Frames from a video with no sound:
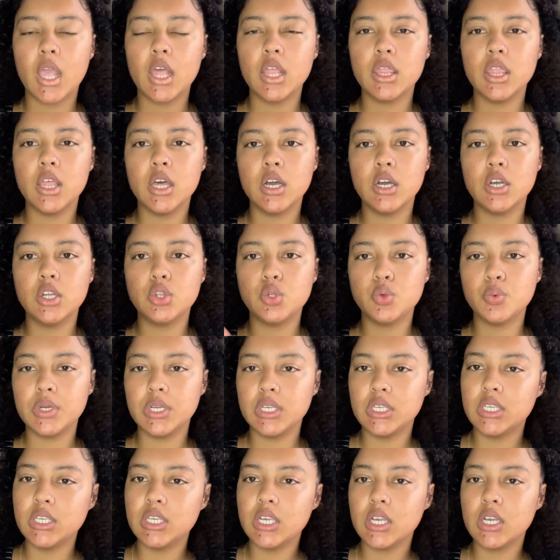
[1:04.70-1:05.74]
the
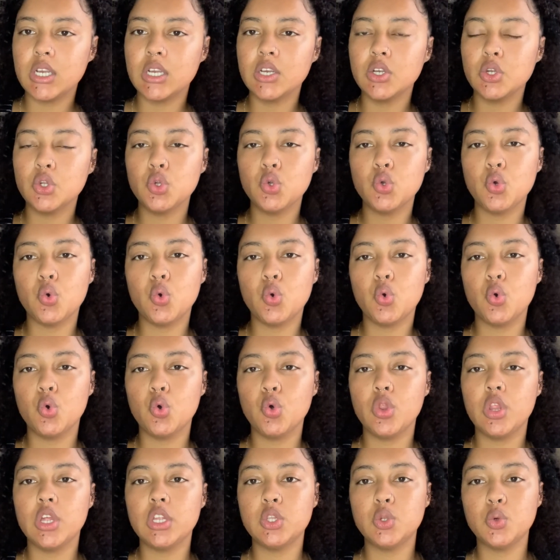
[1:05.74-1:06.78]
22nd or
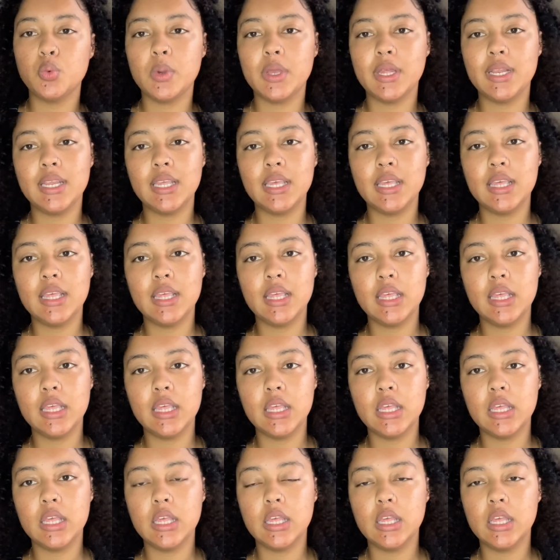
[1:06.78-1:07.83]
the
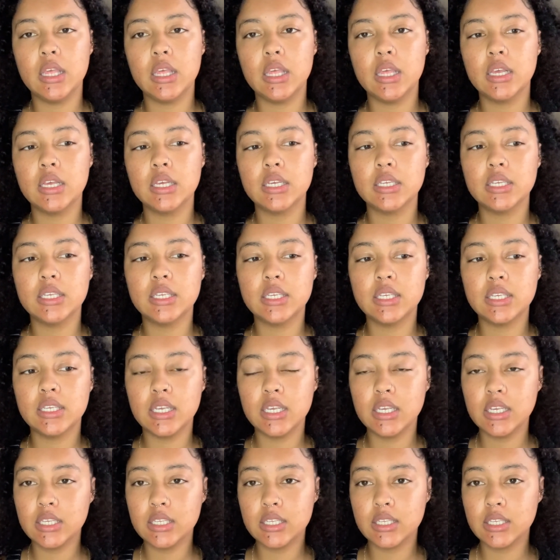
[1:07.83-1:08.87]

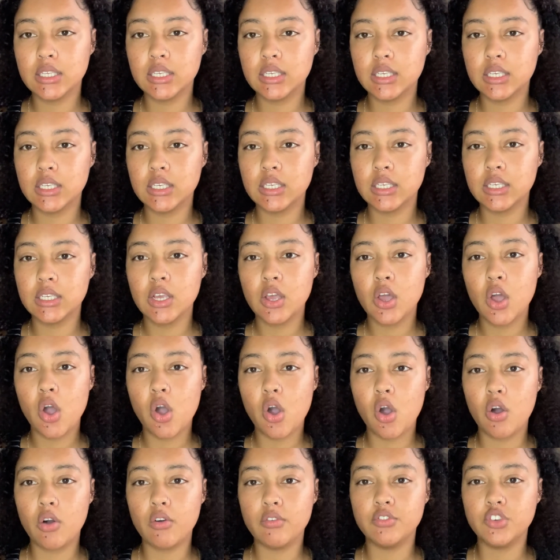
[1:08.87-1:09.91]
26th
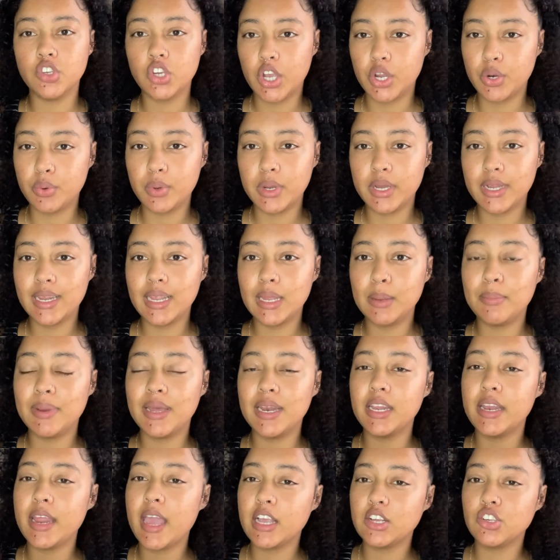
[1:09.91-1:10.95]
of January, but
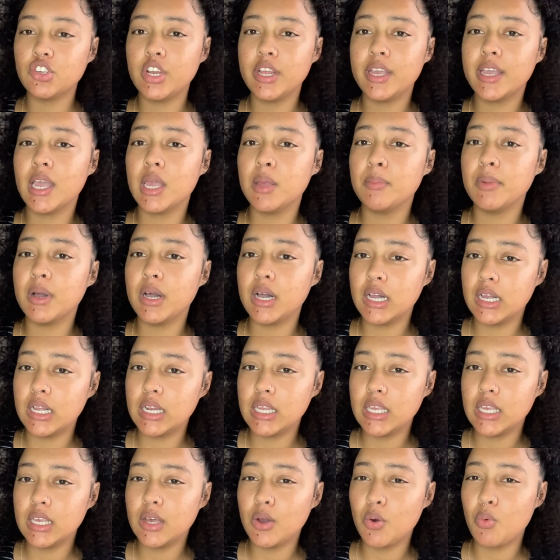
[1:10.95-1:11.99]
it actually came
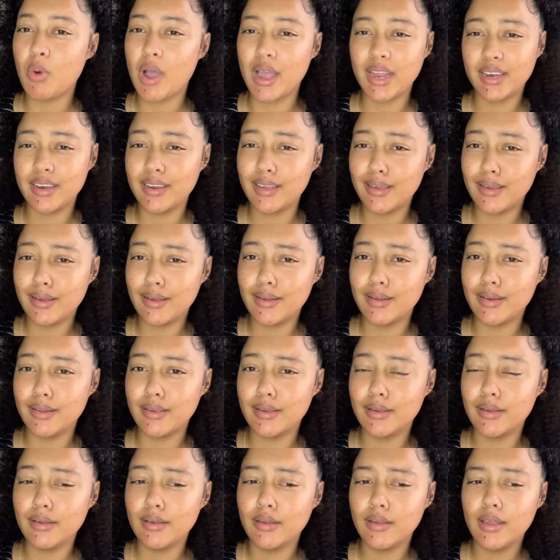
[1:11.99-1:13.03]
earlier, one day
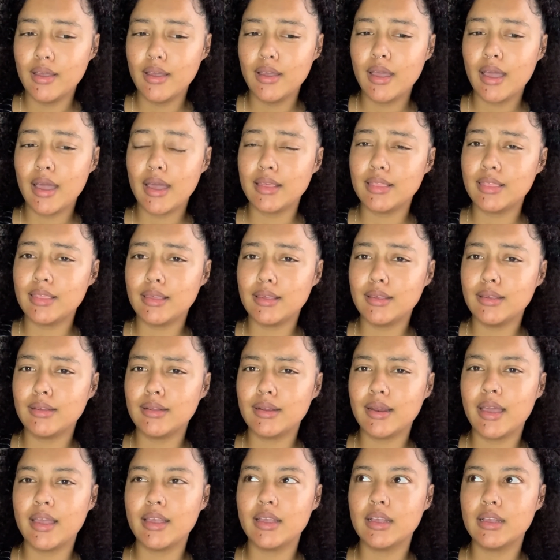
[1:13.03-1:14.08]
earlier. I think
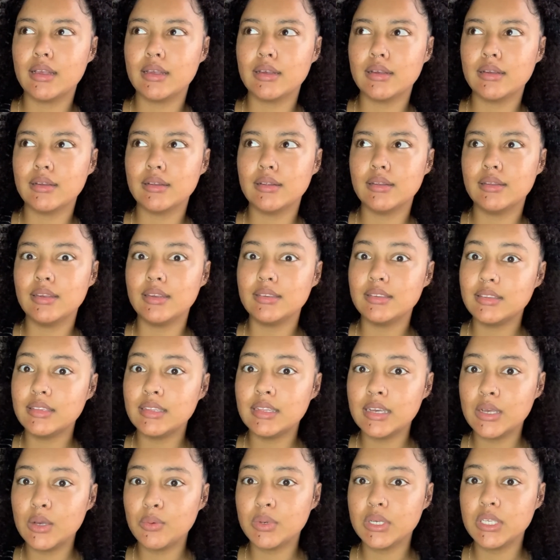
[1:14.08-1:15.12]
like
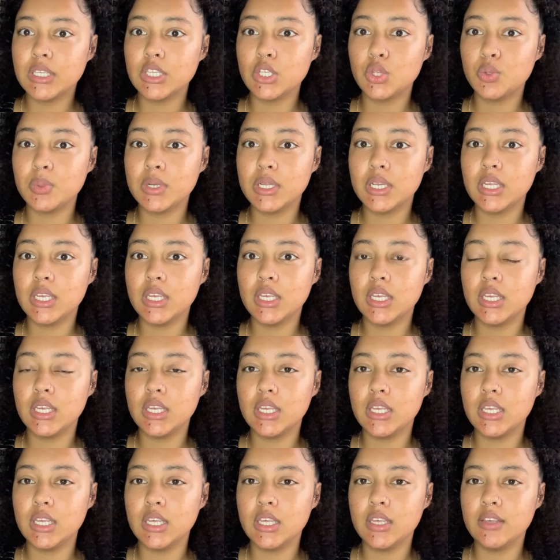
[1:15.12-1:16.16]
yesterday was the
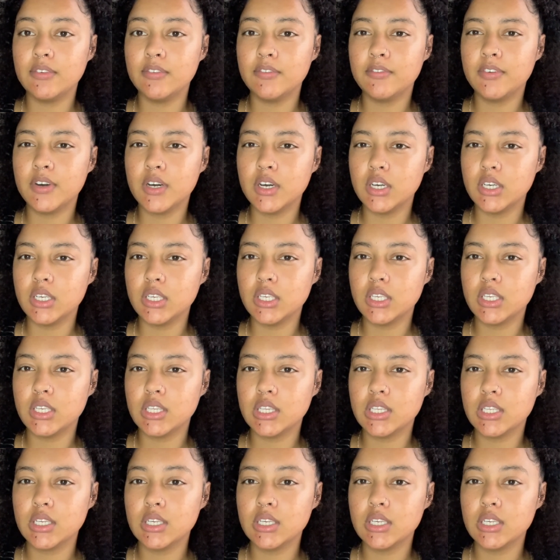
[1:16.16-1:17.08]
21st.